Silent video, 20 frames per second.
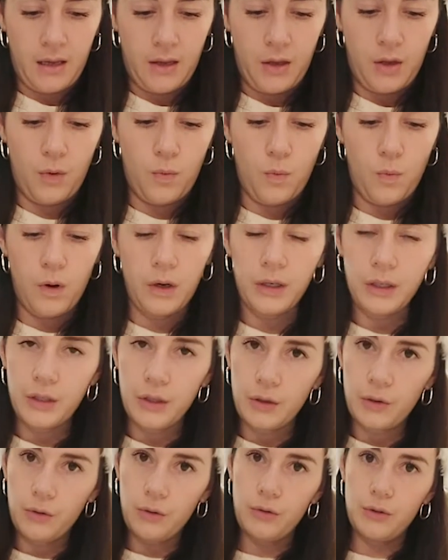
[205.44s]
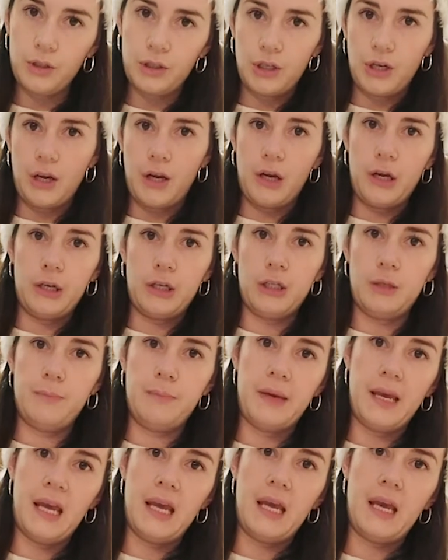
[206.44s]
You want your dough to
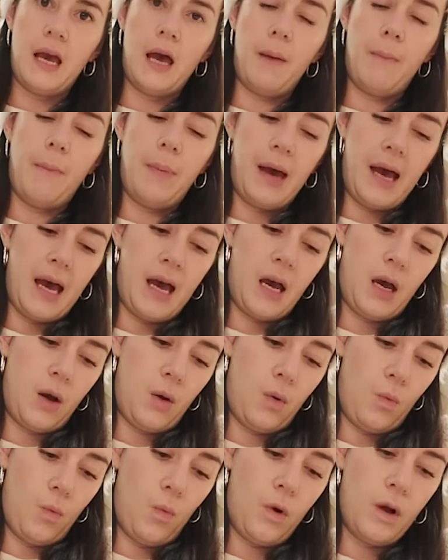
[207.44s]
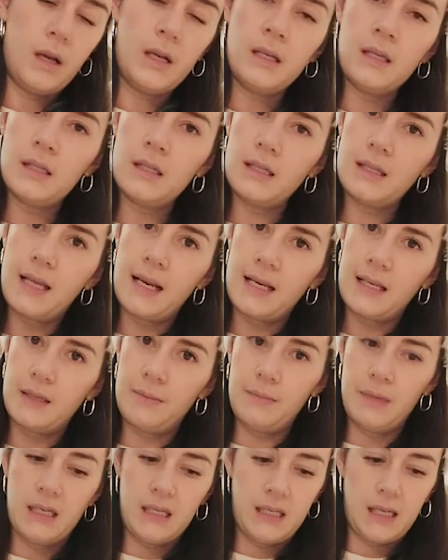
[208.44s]
be about 1
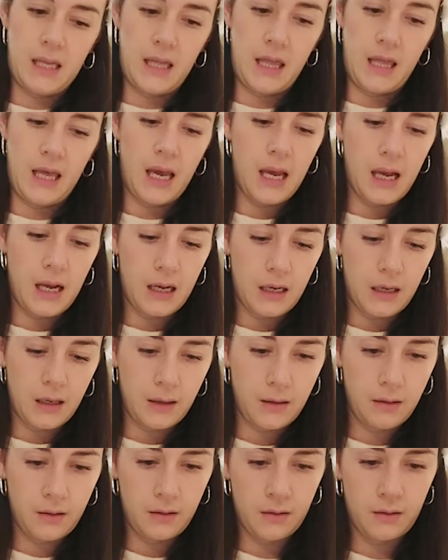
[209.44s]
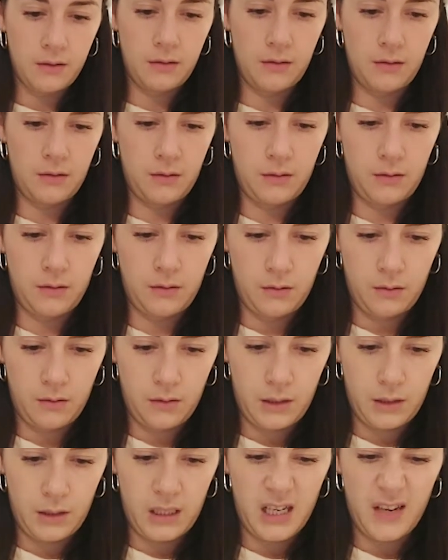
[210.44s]
centimetre thick.
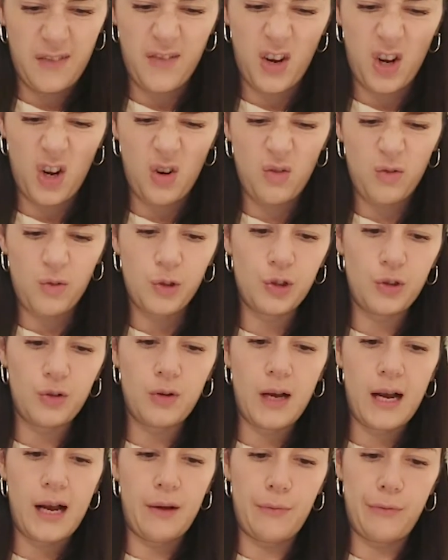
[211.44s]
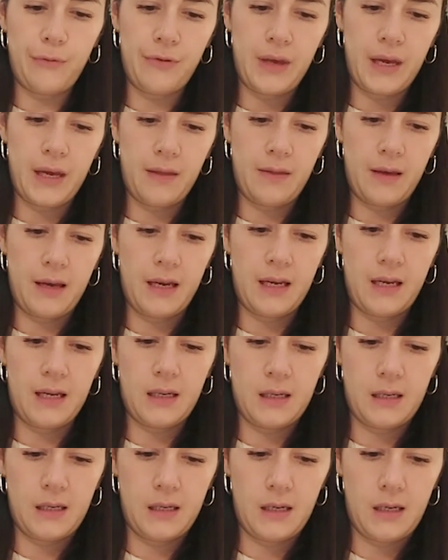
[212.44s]
So if you're not sure how thick that
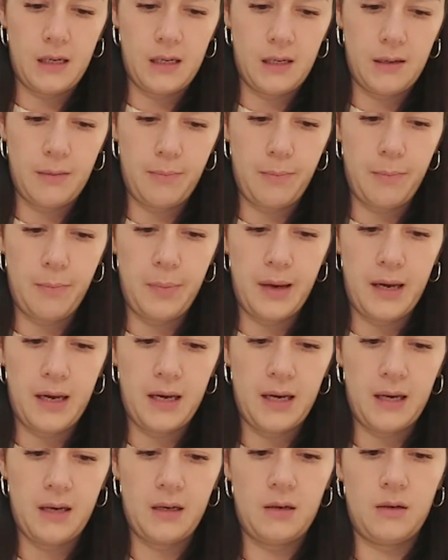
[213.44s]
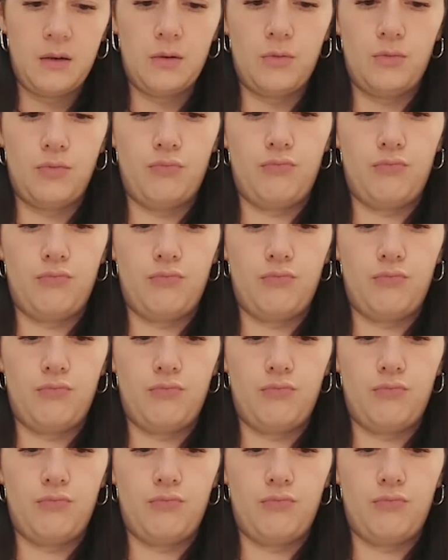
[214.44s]
is, it's about